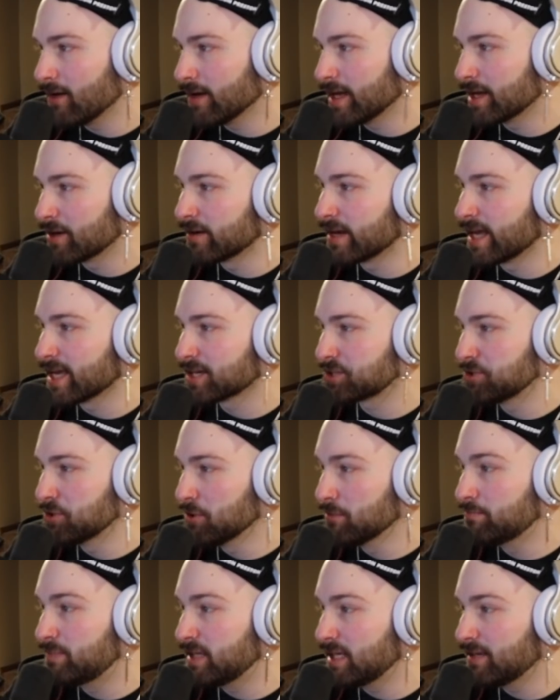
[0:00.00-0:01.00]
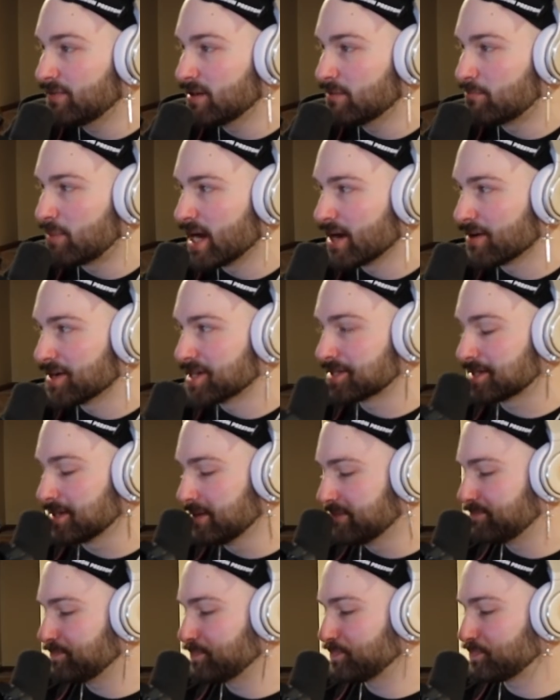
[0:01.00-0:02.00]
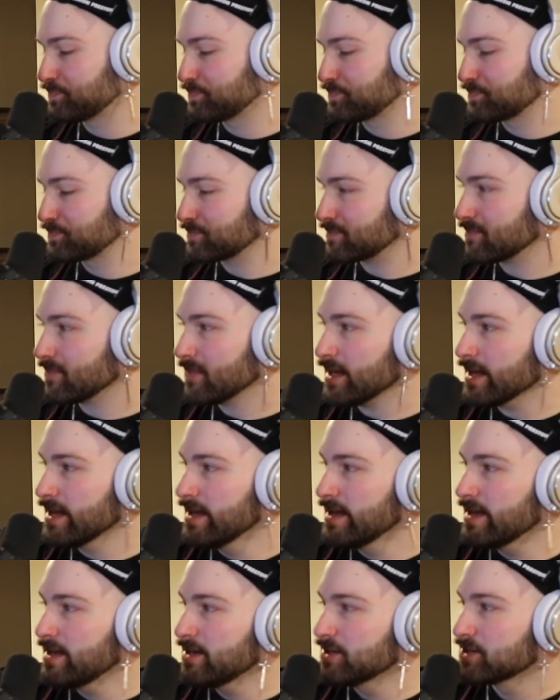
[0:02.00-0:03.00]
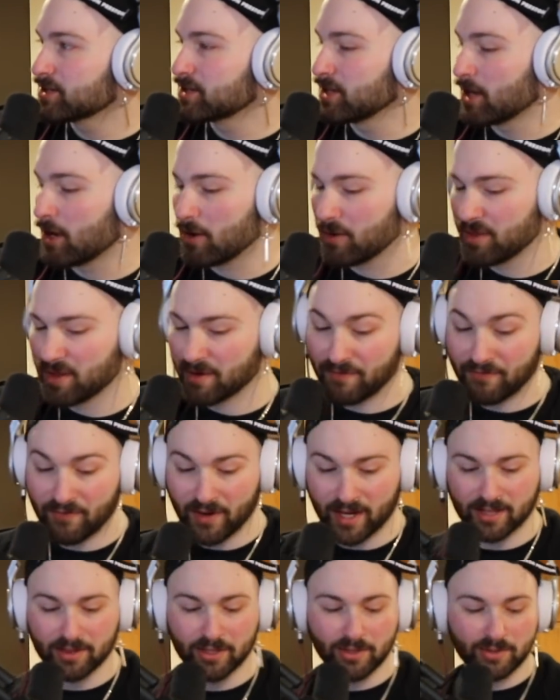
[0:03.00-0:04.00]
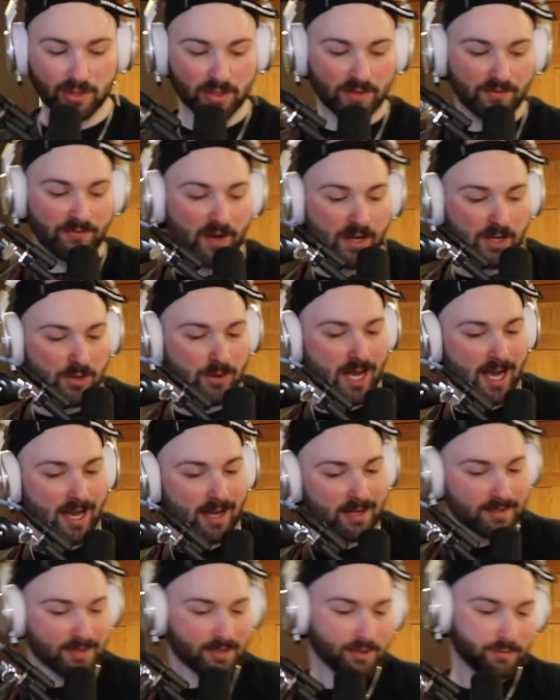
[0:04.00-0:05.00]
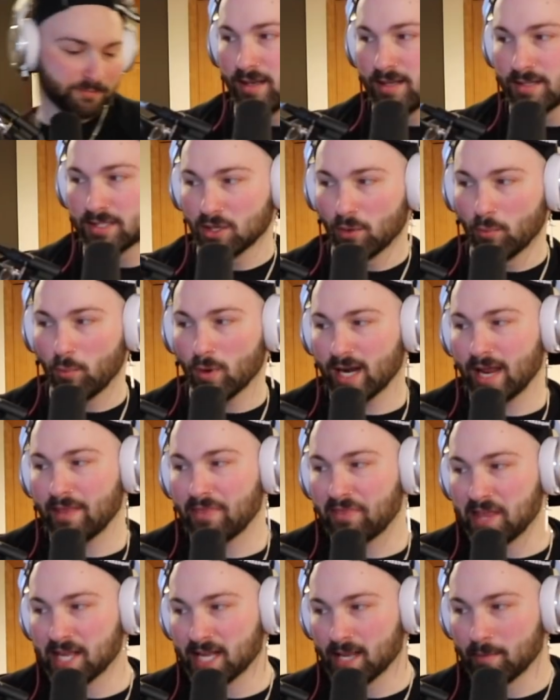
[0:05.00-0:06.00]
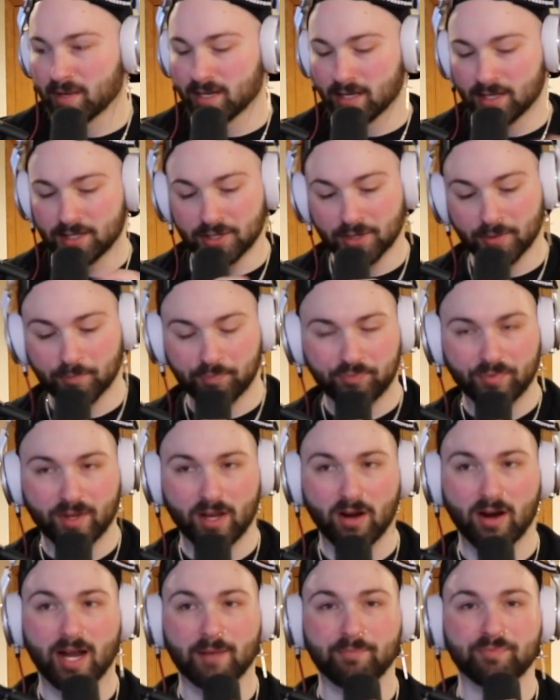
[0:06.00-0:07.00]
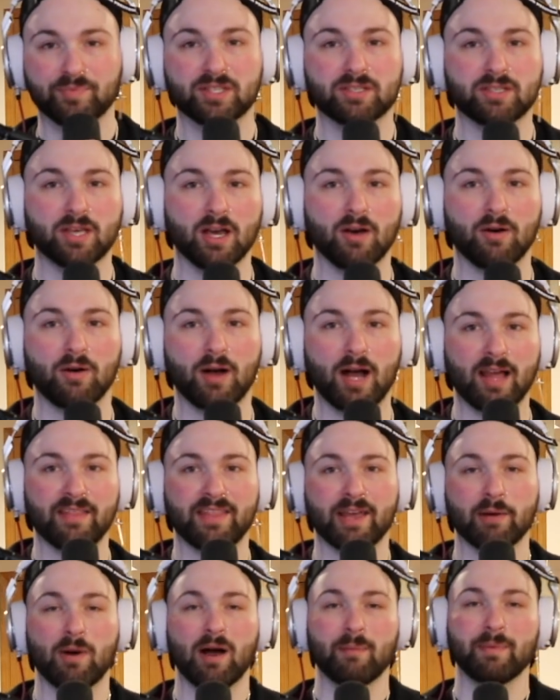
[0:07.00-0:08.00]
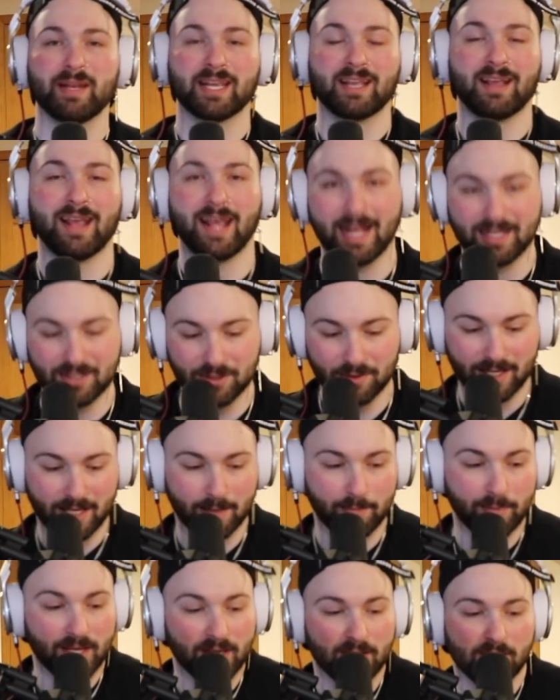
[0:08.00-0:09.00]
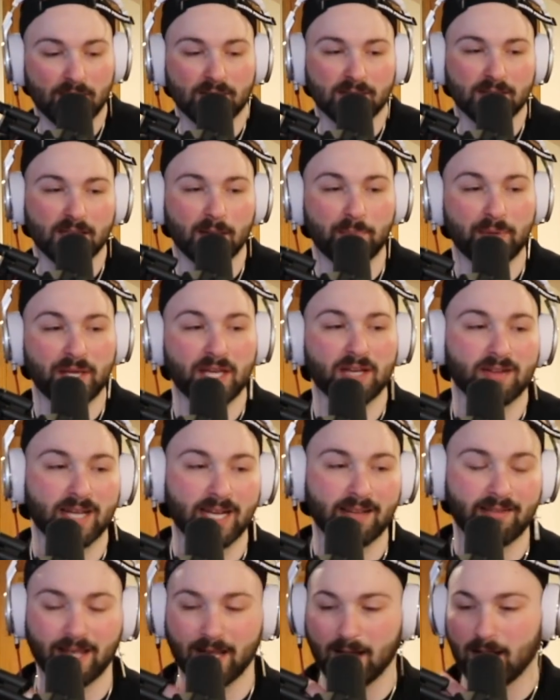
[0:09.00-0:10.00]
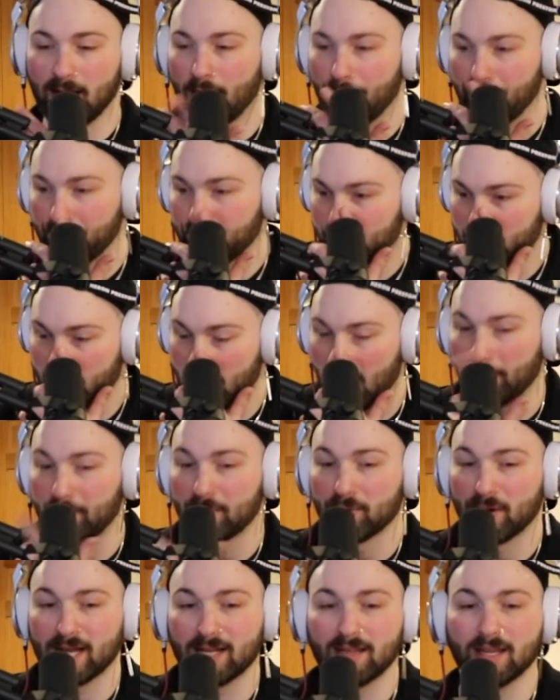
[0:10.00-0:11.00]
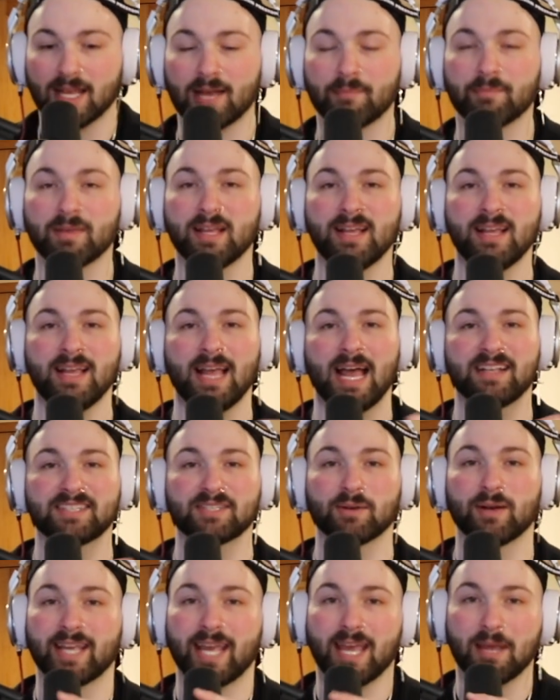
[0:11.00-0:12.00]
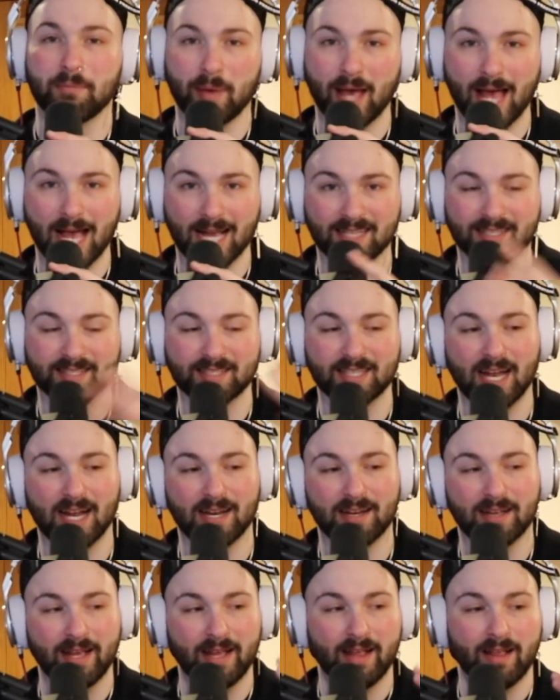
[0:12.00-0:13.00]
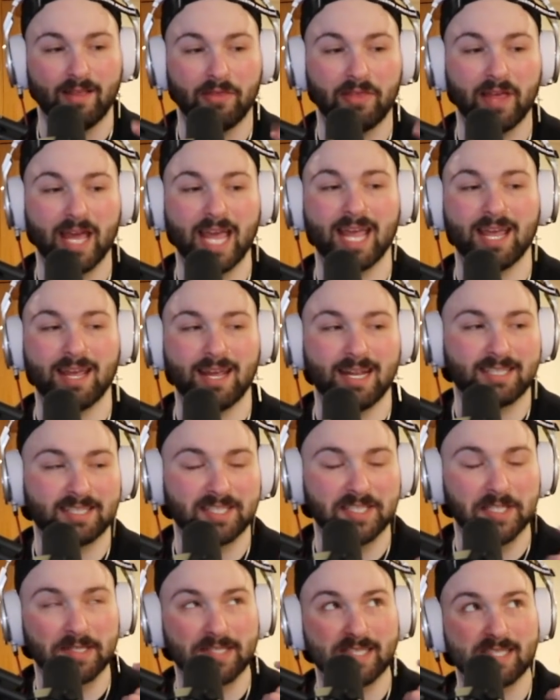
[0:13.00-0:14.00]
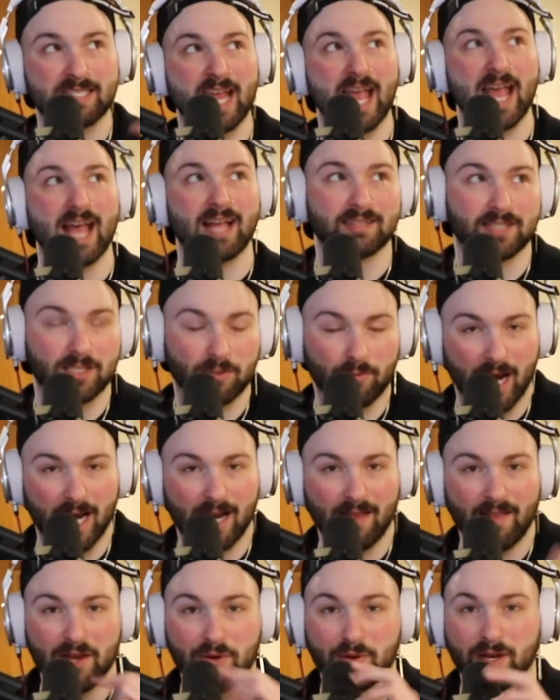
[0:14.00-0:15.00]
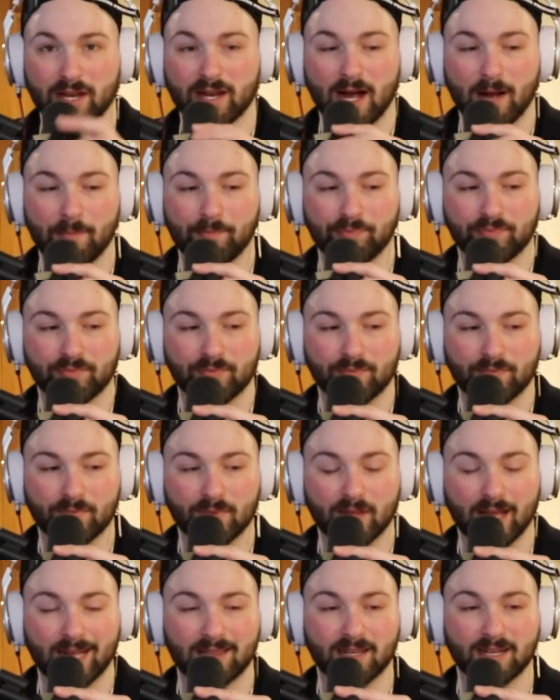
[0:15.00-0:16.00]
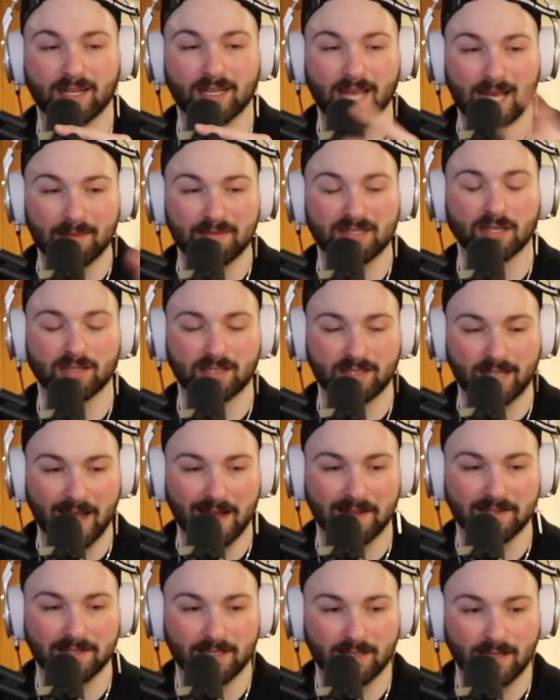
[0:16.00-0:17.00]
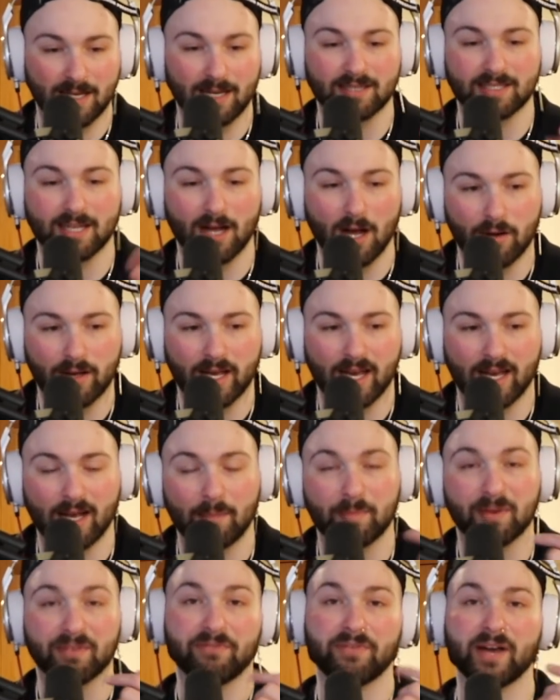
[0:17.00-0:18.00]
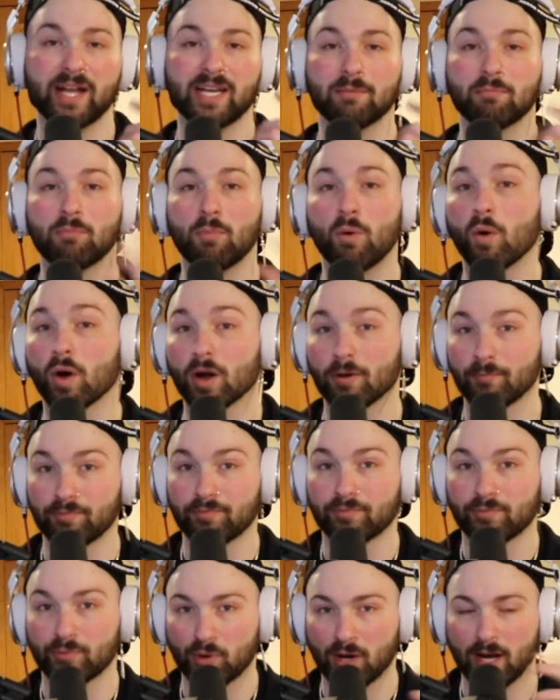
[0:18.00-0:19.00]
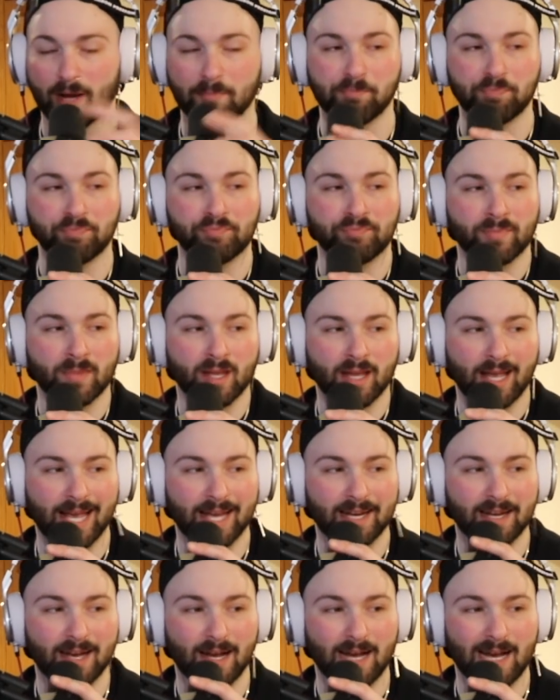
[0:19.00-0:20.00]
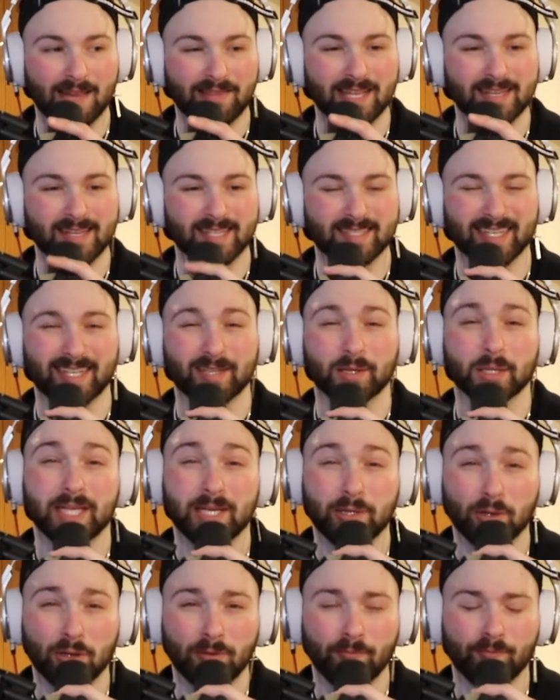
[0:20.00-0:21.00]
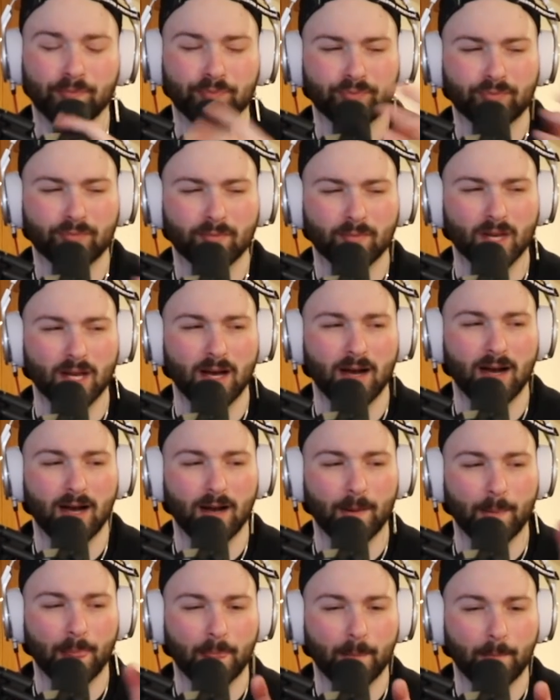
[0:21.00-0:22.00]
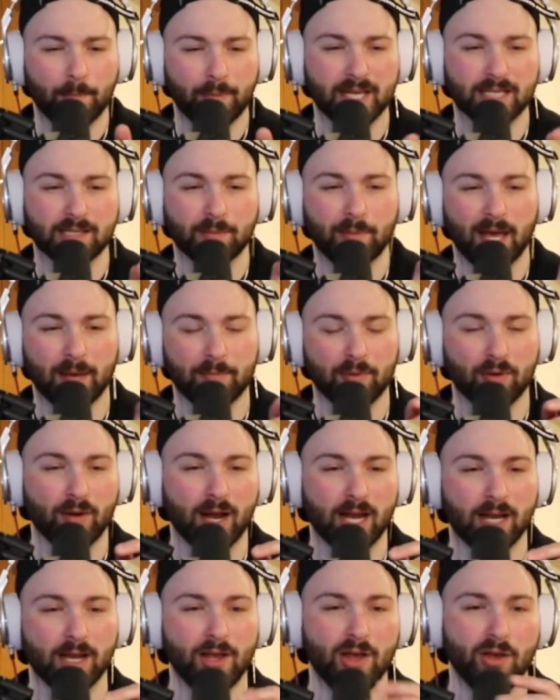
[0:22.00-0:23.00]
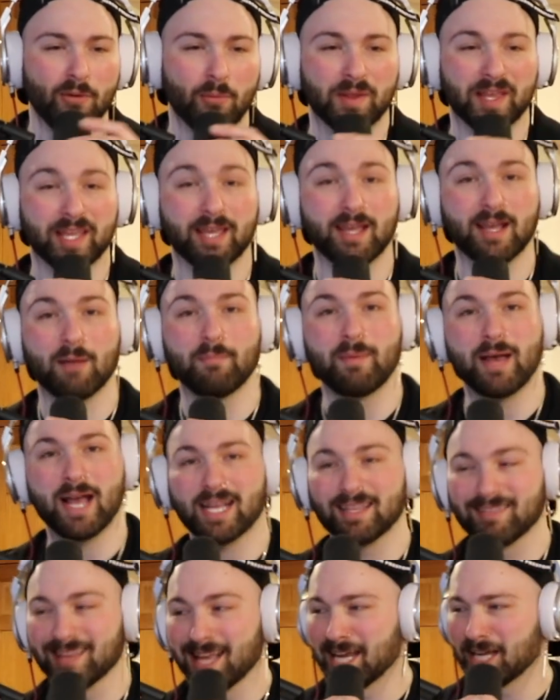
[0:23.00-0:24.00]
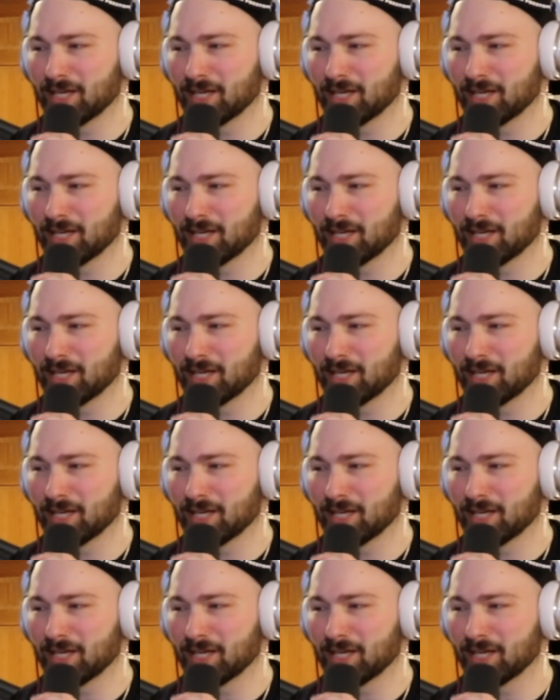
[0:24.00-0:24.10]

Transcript: International BV Parent. So they're fucking losers. Fuck you guys. So what I think I'm gonna do, all right? So they want me to cancel the appealing the copyright claim. And so it came back, it said it still stands, right? And then you can the claim still stands. And I was like, okay, I'm gonna fight it more, right? And I think that's like a legal piece of paper, right? Where they could come back and